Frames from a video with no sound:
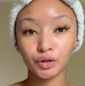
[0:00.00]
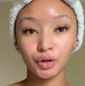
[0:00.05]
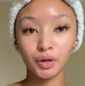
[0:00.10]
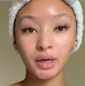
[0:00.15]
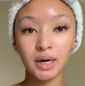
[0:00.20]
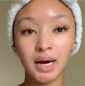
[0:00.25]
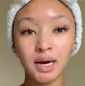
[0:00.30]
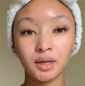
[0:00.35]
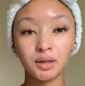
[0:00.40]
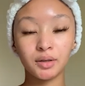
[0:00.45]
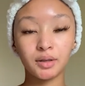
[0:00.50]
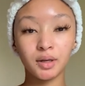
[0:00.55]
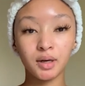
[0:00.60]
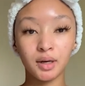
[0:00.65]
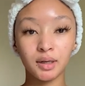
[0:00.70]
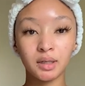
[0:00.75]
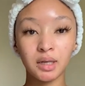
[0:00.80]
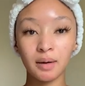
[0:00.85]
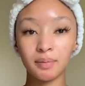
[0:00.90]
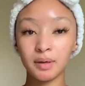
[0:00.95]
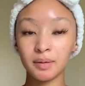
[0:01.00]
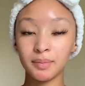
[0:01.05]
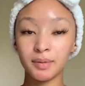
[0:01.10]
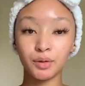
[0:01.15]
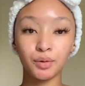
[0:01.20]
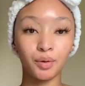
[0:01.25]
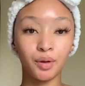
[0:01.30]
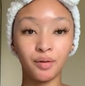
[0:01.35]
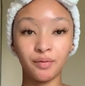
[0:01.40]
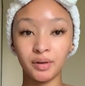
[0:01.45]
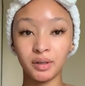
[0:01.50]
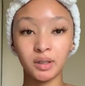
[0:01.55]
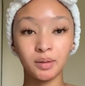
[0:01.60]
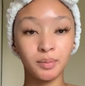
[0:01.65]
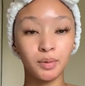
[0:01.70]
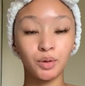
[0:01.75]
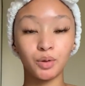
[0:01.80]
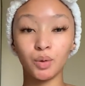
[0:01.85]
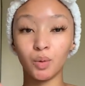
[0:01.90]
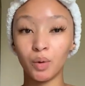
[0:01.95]
you guys the supplements or
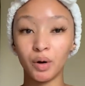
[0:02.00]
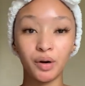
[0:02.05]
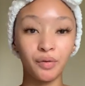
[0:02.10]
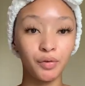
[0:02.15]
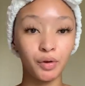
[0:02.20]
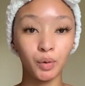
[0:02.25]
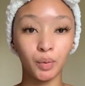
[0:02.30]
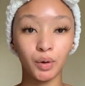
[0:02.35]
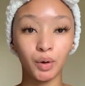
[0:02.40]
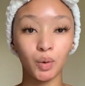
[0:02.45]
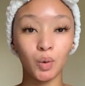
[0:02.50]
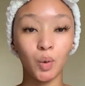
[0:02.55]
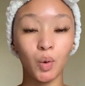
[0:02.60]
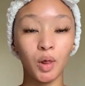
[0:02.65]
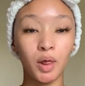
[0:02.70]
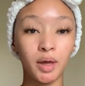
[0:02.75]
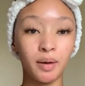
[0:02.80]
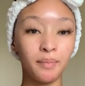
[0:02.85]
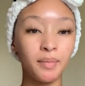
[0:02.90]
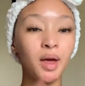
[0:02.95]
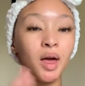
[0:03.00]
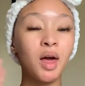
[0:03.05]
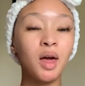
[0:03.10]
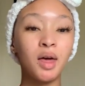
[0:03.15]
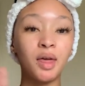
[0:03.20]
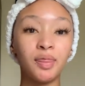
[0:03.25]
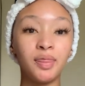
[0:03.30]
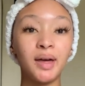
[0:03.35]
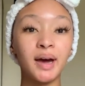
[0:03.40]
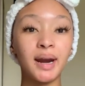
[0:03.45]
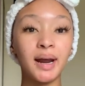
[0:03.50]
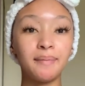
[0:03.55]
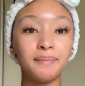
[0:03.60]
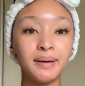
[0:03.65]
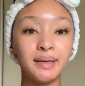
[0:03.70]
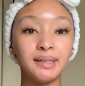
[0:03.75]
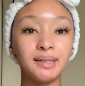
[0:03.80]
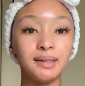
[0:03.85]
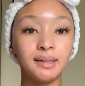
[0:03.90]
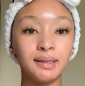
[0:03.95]
vitamins or whatever you want to call them that I
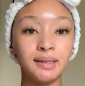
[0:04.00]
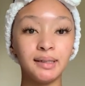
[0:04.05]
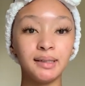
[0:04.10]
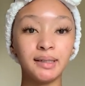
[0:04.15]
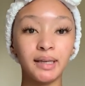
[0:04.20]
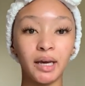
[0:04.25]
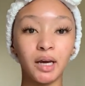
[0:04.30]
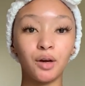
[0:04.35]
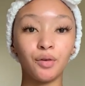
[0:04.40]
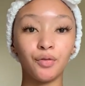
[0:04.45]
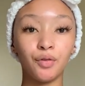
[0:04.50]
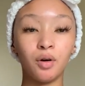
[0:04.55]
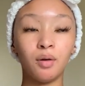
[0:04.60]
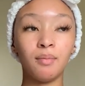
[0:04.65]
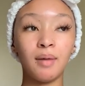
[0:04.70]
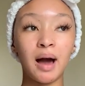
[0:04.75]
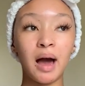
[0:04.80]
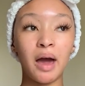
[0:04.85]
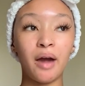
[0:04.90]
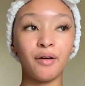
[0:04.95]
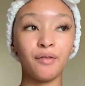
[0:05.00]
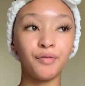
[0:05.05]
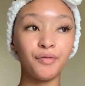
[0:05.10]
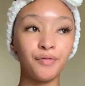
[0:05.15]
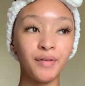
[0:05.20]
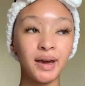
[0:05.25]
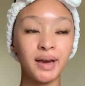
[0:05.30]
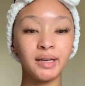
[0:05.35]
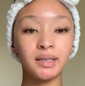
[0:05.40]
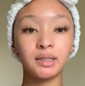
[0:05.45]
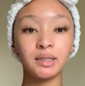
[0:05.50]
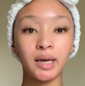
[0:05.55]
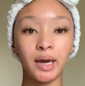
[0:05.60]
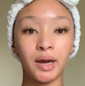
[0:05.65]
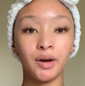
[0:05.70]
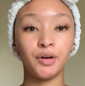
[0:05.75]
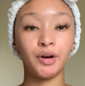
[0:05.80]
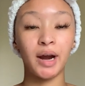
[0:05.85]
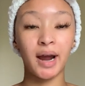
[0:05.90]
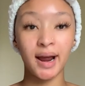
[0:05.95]
basically take for my face,
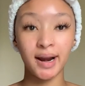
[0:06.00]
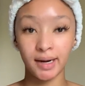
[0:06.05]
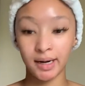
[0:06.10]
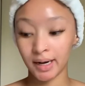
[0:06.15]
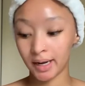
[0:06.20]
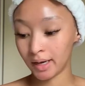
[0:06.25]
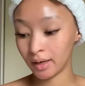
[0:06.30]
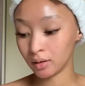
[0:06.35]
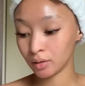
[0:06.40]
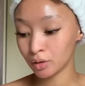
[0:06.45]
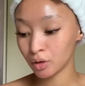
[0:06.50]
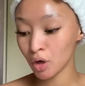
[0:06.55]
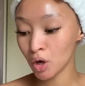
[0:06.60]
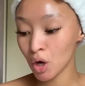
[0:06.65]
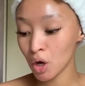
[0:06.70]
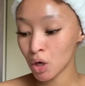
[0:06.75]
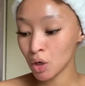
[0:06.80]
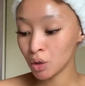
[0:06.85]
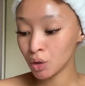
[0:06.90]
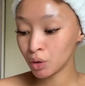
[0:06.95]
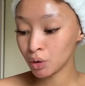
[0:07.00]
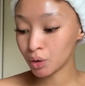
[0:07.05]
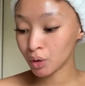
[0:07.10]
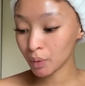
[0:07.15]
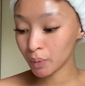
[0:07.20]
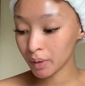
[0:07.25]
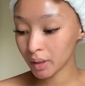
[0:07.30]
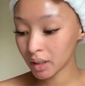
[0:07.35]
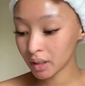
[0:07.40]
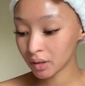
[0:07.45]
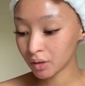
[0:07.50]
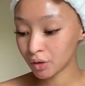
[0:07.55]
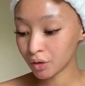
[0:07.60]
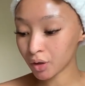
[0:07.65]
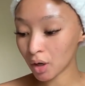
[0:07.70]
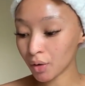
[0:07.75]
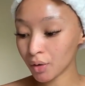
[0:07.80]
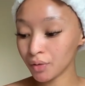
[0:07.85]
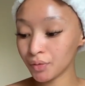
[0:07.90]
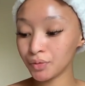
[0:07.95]
hair and nails. So we're gonna
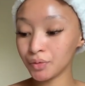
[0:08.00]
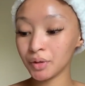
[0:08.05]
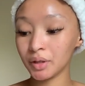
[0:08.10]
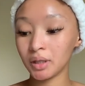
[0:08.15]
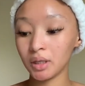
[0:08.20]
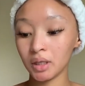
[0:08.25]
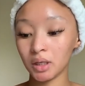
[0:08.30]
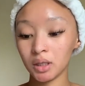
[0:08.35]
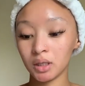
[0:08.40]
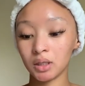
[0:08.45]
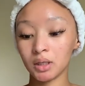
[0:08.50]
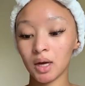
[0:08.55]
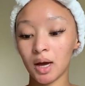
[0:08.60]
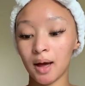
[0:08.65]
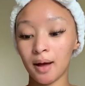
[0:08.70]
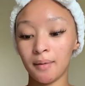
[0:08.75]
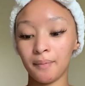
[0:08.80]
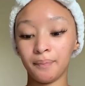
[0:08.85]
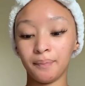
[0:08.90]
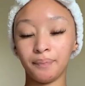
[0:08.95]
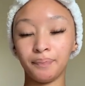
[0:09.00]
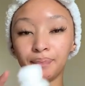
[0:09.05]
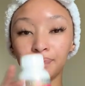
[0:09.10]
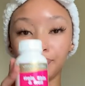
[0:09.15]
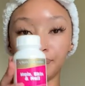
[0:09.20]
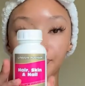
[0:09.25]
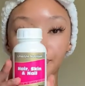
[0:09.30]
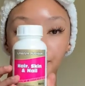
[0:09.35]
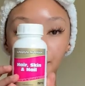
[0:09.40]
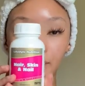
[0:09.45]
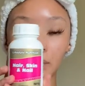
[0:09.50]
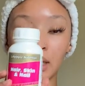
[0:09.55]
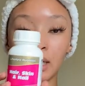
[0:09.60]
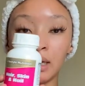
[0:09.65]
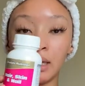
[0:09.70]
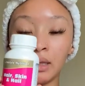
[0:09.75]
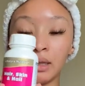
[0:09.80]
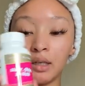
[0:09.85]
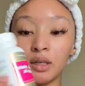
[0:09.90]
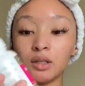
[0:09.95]
start off with these
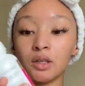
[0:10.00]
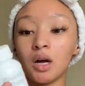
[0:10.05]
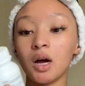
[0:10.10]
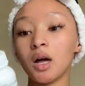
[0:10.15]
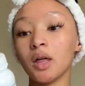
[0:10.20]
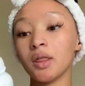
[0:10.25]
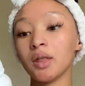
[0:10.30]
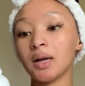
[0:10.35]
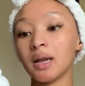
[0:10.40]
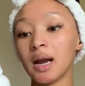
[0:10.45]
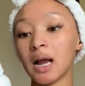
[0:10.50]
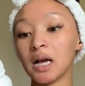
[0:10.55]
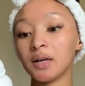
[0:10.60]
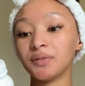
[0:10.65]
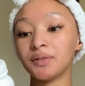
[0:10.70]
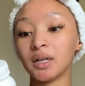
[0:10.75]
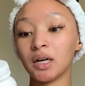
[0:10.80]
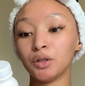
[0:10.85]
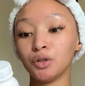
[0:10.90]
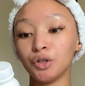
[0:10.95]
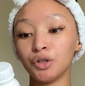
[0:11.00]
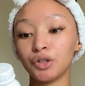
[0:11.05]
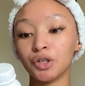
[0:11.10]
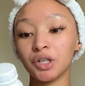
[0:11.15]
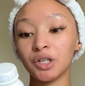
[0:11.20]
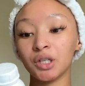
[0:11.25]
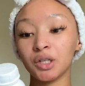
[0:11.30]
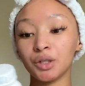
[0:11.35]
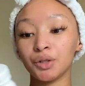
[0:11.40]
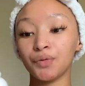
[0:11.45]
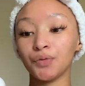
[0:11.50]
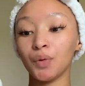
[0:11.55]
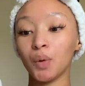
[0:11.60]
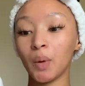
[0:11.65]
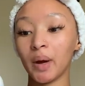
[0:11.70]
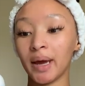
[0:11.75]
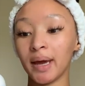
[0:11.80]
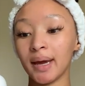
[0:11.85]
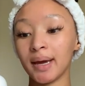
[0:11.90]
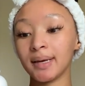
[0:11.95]
are the lifestyle nutritions for
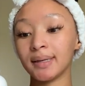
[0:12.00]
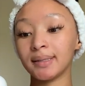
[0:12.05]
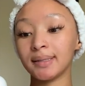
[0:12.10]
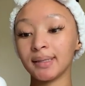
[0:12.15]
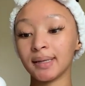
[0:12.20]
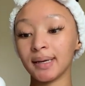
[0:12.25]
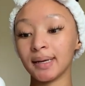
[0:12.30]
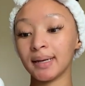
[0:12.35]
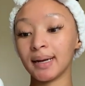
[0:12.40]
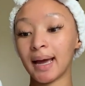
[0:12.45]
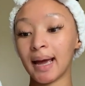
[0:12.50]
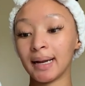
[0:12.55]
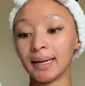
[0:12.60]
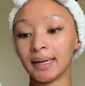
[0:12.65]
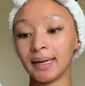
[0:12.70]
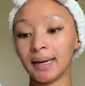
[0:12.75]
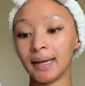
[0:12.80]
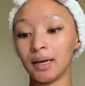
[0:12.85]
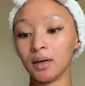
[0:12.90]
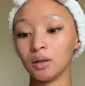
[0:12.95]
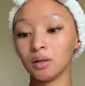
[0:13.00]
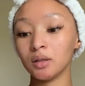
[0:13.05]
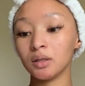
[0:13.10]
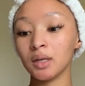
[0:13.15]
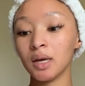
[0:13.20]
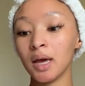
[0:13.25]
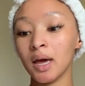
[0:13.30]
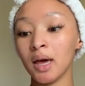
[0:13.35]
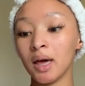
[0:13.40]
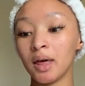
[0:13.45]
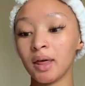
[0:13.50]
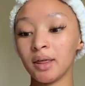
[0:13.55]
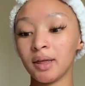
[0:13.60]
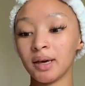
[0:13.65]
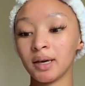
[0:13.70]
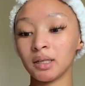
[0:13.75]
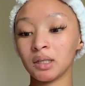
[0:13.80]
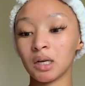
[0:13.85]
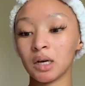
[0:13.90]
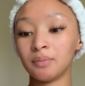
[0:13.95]
hair, skin and nails.
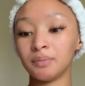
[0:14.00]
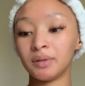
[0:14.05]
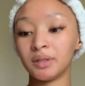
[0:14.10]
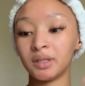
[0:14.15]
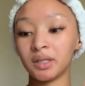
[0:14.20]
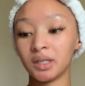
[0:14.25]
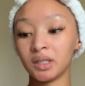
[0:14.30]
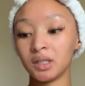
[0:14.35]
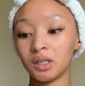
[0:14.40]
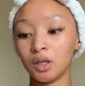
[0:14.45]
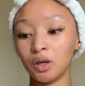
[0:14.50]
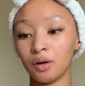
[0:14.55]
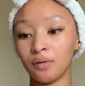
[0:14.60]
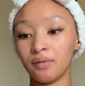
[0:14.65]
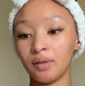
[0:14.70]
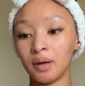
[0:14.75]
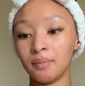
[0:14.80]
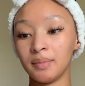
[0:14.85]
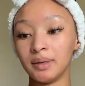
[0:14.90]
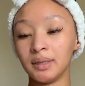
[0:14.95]
There's 60 of them